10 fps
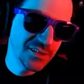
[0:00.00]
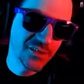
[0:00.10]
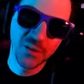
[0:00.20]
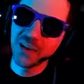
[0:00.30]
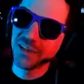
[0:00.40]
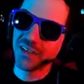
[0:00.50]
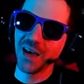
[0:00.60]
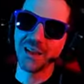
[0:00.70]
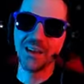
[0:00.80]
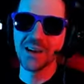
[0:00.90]
Julia
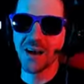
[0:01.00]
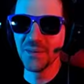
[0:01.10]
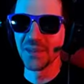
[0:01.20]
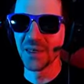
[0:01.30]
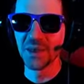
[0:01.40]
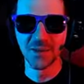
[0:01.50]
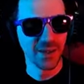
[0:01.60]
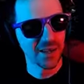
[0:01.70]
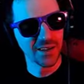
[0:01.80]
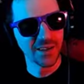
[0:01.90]
Scala? I've been thinking about it.